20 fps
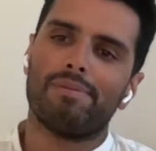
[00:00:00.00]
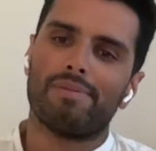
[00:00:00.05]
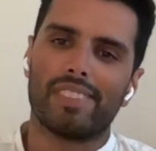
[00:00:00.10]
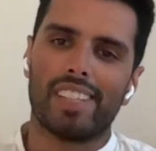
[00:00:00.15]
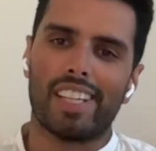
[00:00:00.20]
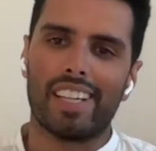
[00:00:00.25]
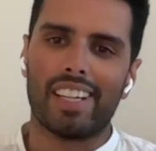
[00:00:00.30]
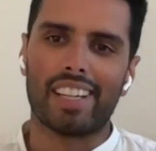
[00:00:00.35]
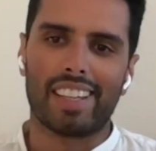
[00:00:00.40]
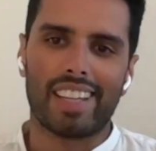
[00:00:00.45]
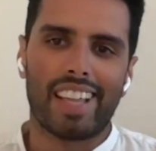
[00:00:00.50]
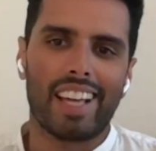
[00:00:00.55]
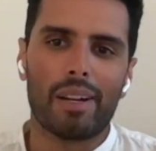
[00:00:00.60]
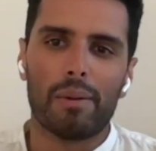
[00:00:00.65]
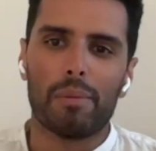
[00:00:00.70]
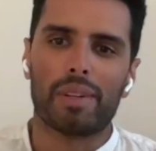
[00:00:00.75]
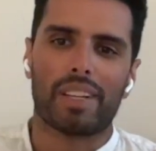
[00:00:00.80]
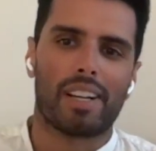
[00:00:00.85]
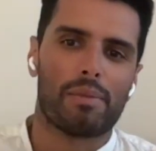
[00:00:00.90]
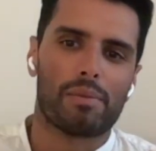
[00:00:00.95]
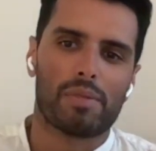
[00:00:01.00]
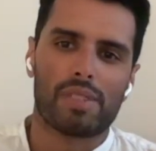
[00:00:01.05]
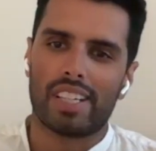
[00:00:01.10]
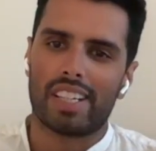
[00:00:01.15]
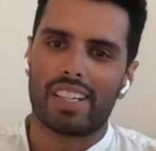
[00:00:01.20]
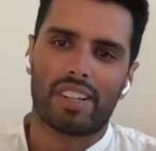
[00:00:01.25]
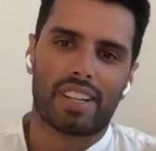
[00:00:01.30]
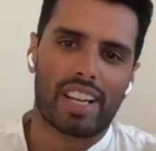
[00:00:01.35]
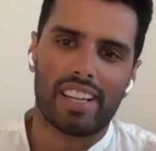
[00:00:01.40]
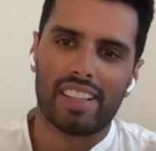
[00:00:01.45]
Then it becomes
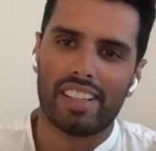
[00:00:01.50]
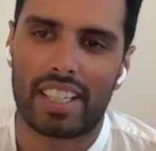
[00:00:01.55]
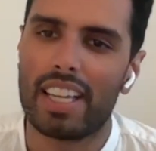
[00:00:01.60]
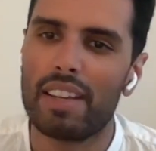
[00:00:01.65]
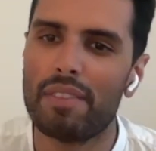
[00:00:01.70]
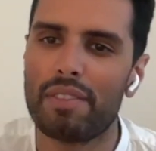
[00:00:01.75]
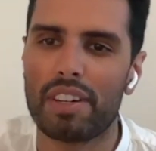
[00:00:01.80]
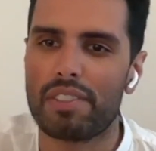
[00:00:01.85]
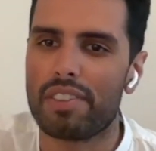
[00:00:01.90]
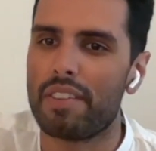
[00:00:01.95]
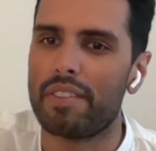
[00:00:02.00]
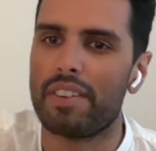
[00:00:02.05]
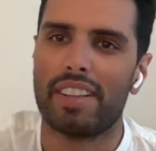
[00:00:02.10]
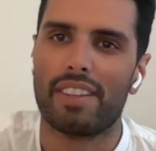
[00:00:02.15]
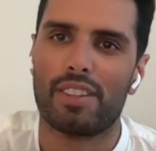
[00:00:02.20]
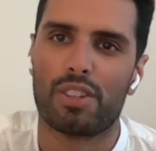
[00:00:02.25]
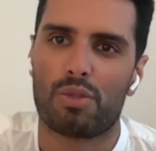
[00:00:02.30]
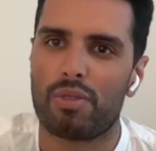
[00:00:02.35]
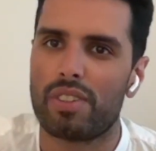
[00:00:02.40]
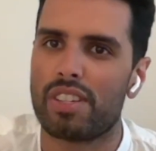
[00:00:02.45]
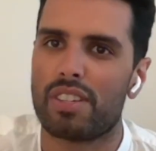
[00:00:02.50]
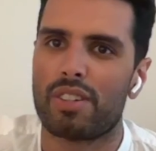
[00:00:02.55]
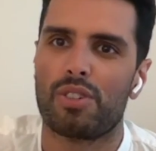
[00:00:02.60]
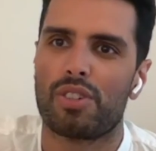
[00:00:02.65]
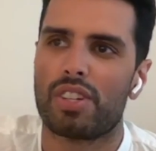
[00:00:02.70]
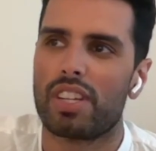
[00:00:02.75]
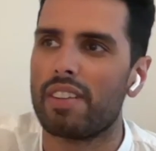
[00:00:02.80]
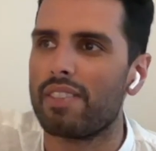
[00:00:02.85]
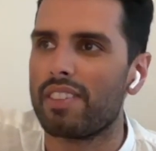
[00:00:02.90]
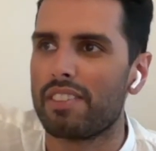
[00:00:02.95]
like, okay, even if I've done this
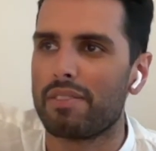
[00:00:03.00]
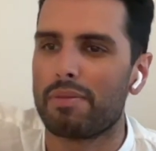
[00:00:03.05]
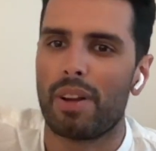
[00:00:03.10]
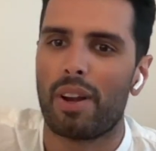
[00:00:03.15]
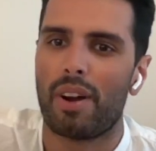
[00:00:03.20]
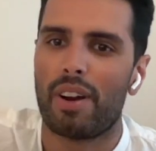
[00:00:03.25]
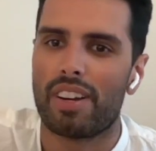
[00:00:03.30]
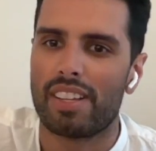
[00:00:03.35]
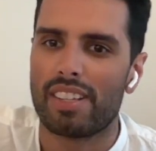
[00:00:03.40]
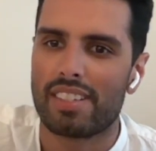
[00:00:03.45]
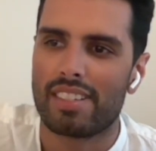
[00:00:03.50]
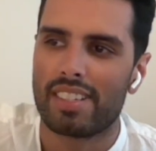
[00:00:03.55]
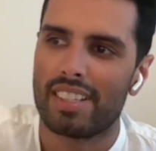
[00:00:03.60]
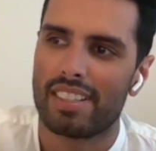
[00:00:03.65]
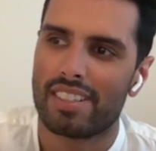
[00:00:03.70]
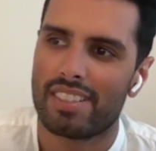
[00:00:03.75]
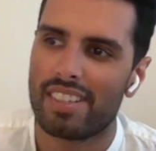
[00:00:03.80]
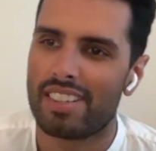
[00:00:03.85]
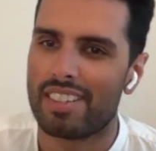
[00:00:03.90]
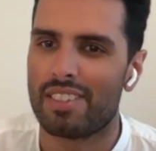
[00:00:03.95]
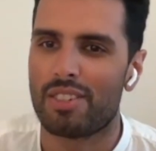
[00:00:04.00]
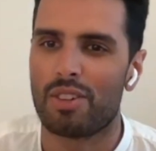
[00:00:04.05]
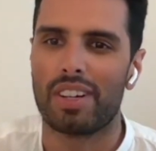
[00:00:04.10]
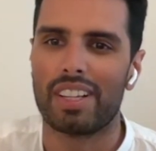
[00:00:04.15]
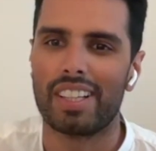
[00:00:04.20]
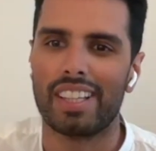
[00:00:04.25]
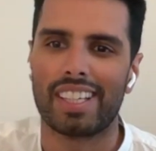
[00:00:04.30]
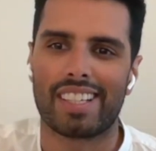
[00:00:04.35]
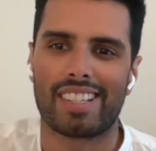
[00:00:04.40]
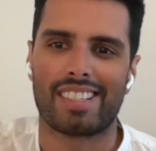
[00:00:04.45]
research, even if my audience needs this, there's
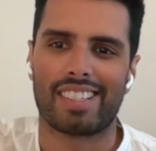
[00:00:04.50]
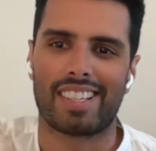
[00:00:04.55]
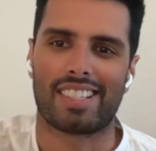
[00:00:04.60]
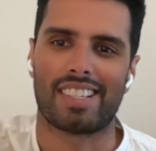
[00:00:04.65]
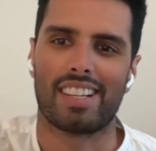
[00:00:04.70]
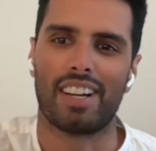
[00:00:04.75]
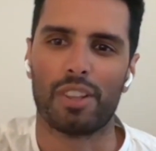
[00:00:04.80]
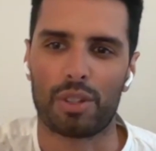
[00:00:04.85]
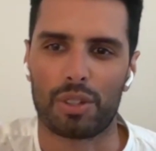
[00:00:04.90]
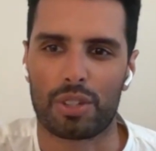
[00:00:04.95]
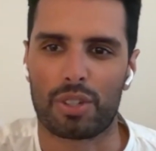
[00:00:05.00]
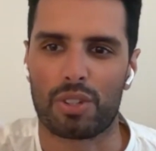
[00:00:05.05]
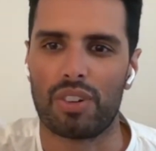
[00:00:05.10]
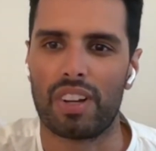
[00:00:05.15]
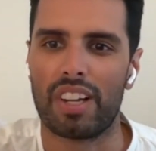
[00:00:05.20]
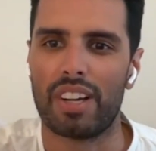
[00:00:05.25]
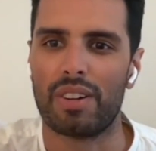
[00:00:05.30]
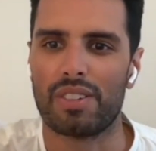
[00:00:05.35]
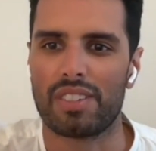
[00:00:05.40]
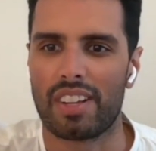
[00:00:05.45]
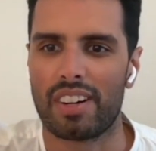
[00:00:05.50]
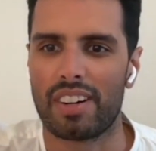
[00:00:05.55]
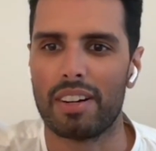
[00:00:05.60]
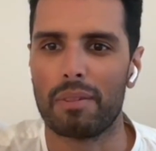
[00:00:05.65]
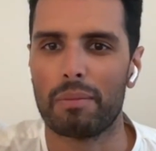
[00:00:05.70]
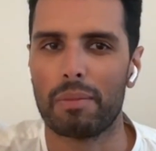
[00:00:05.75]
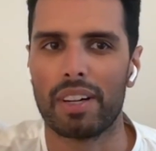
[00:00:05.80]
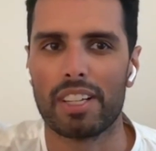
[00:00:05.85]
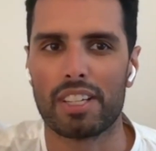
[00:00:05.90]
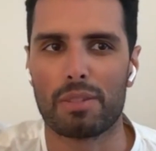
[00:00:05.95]
already like 6 other creators that are
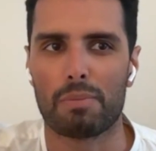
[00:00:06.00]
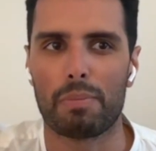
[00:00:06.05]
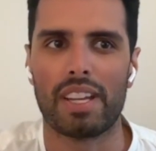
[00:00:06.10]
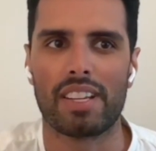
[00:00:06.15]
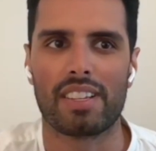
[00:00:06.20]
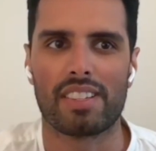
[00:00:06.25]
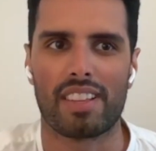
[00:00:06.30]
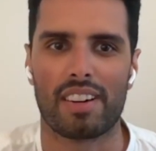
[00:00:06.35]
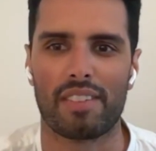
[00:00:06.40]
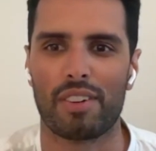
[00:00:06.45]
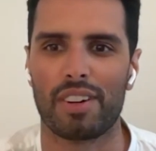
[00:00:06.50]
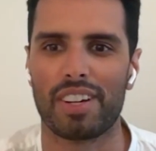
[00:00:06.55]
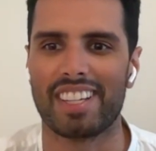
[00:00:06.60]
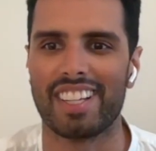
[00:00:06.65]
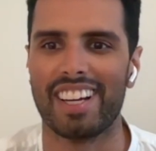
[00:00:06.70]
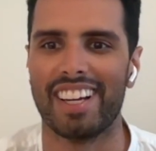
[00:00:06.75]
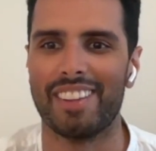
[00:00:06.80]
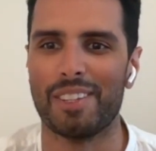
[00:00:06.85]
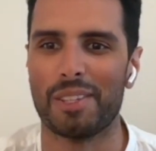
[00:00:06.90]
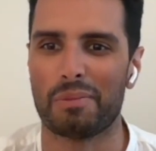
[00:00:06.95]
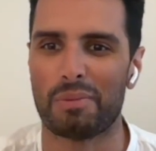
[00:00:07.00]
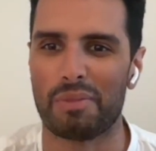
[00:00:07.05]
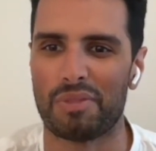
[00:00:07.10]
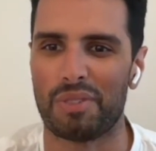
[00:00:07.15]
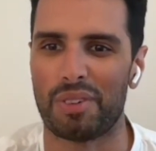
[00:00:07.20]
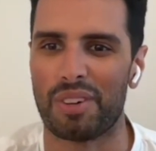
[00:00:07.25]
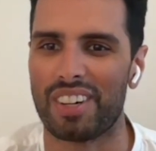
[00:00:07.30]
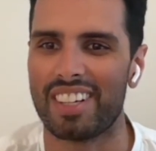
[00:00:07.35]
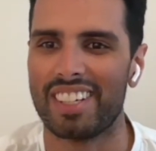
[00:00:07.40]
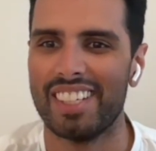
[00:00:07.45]
in my space that have already done this
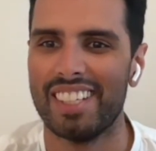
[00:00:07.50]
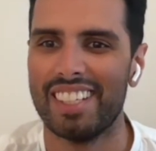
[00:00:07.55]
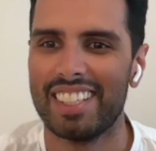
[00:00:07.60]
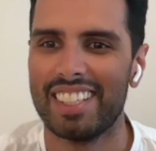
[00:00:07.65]
before.